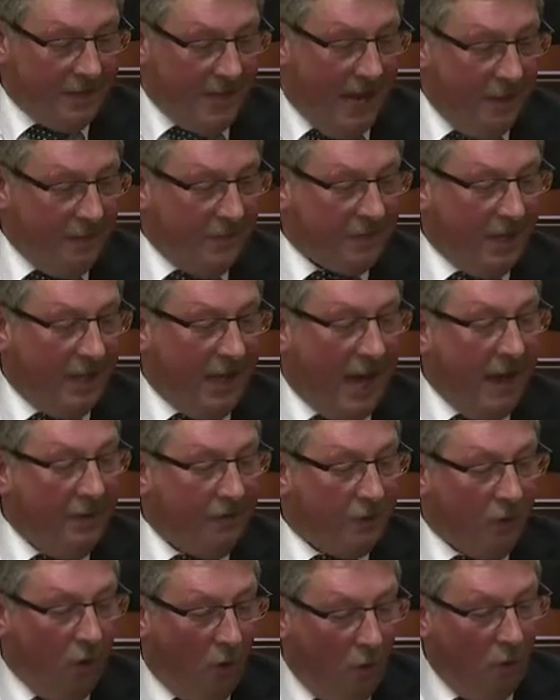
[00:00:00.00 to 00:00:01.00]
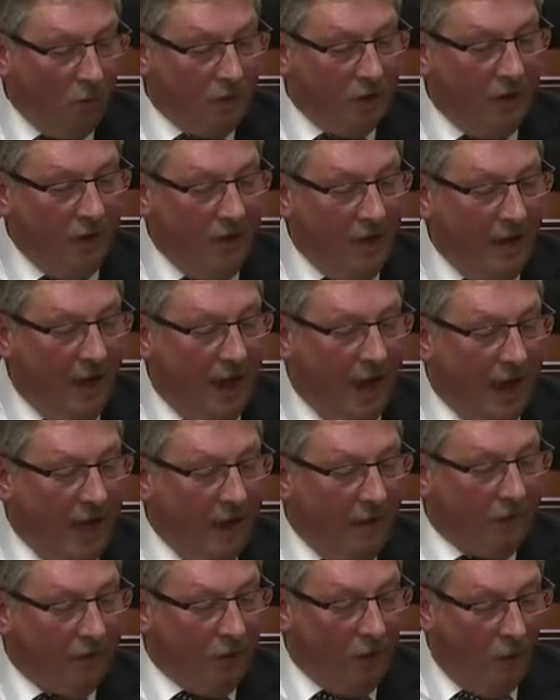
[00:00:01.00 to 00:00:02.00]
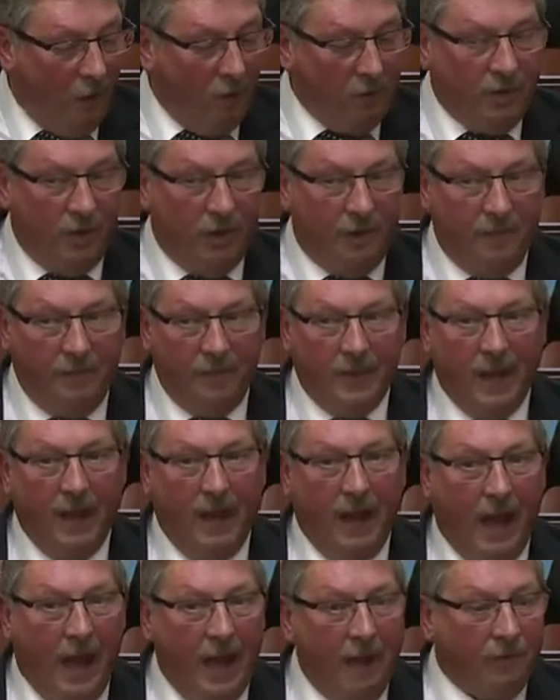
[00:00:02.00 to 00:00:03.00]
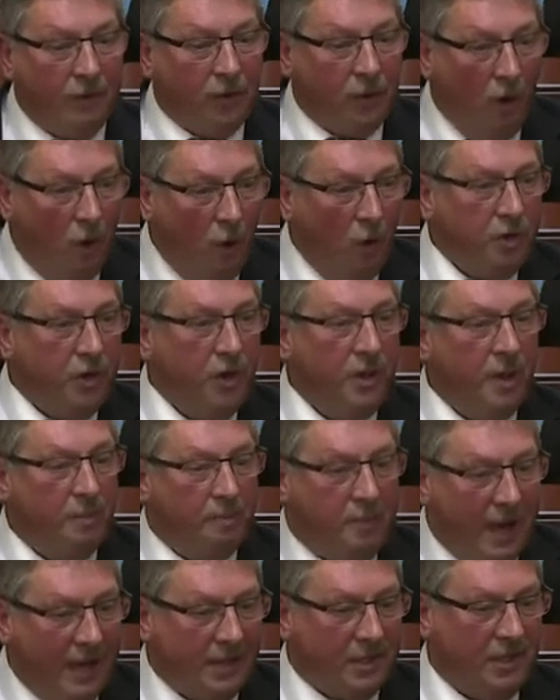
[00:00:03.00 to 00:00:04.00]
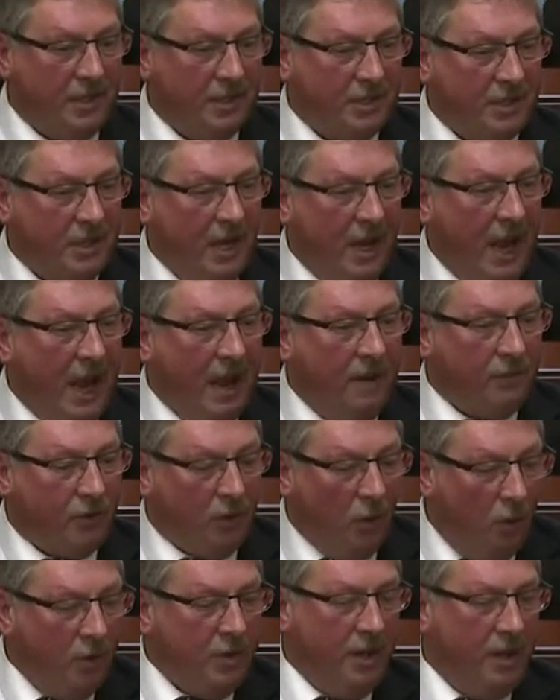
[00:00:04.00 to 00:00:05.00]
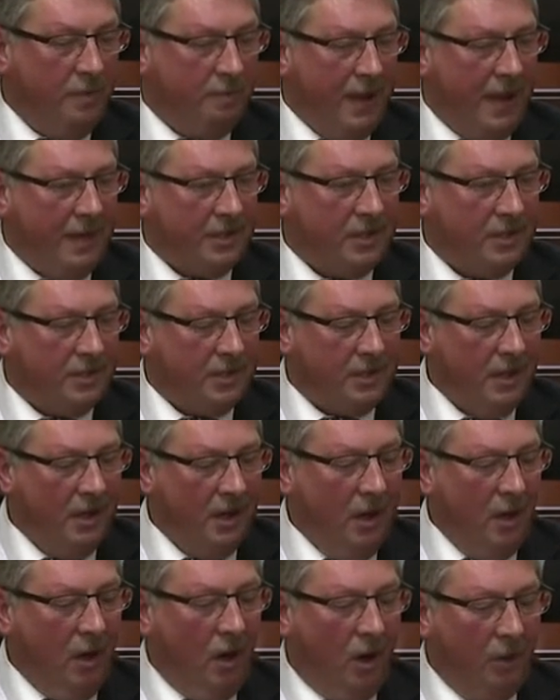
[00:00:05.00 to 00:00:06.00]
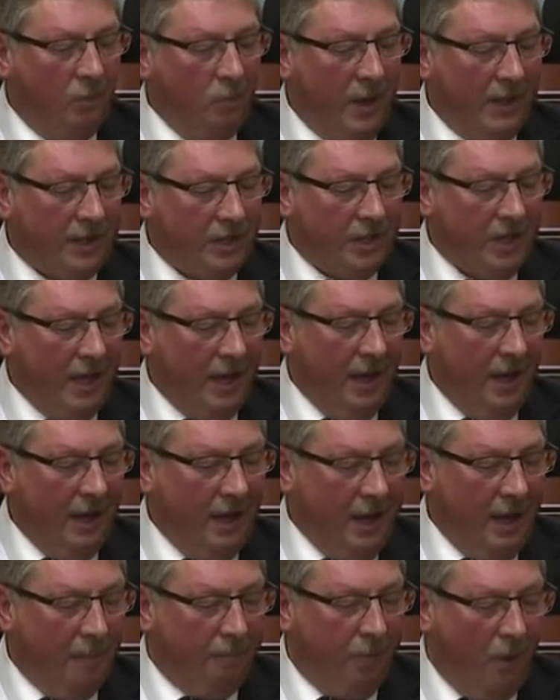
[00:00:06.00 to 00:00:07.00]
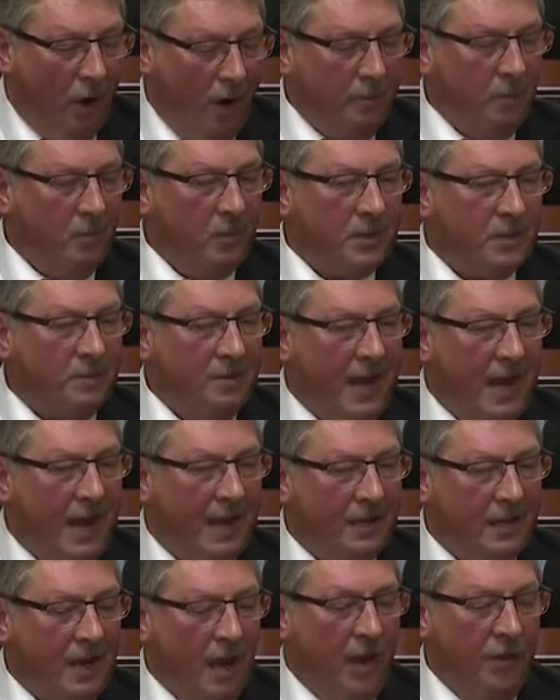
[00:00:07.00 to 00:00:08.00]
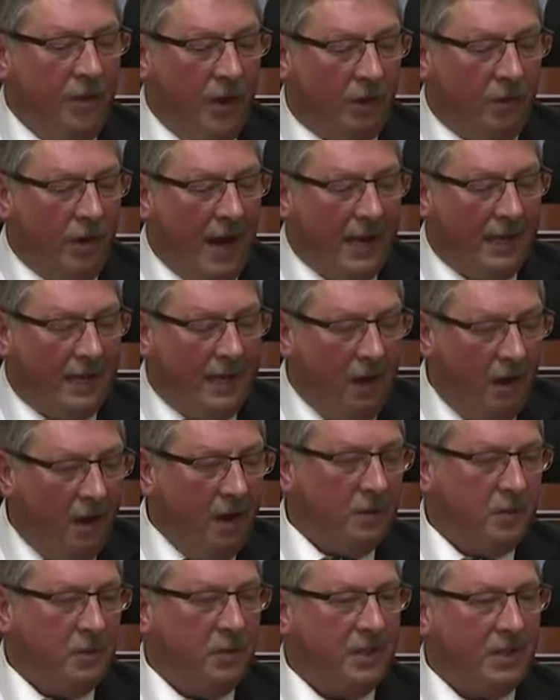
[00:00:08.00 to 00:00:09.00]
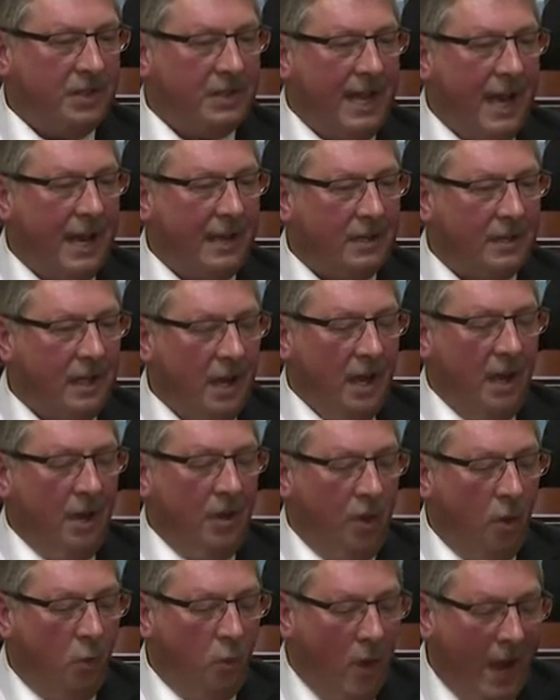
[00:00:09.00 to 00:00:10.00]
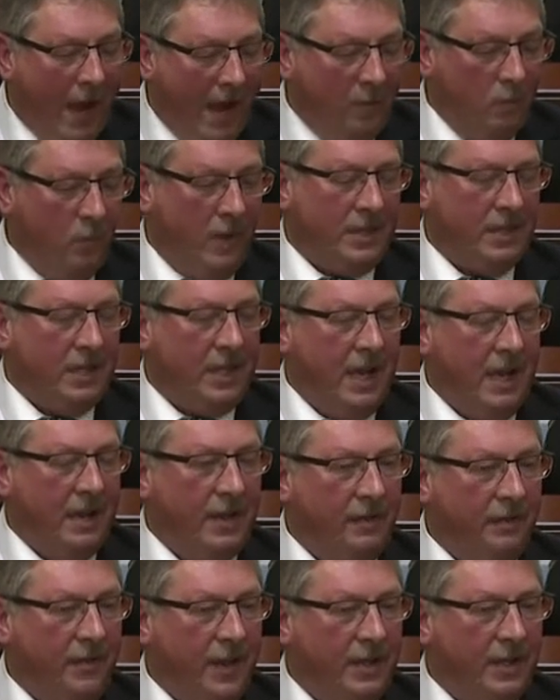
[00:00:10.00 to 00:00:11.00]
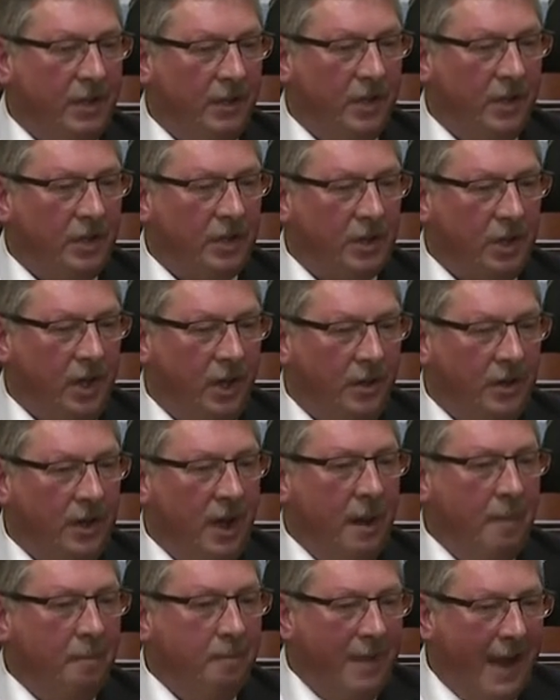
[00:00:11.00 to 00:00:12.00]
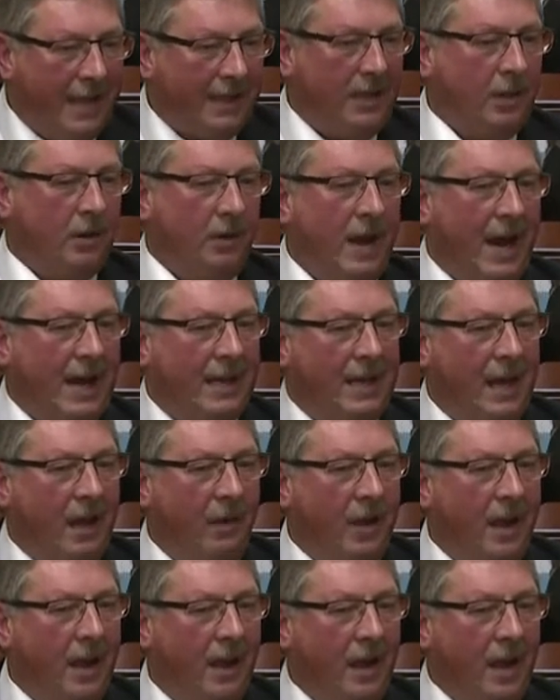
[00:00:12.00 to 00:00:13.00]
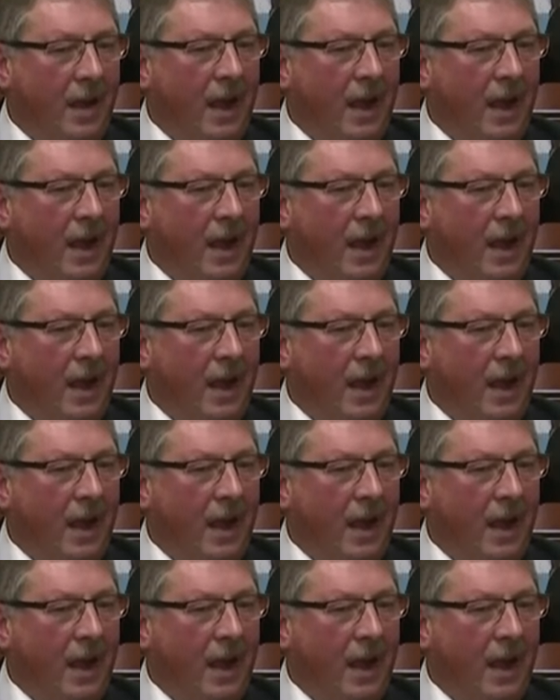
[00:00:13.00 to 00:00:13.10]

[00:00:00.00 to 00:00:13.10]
I have told you, I have told you the basis. I have told you the basis on which the appointment was made, the criteria which was set, the way in which the individual concerned met the criteria,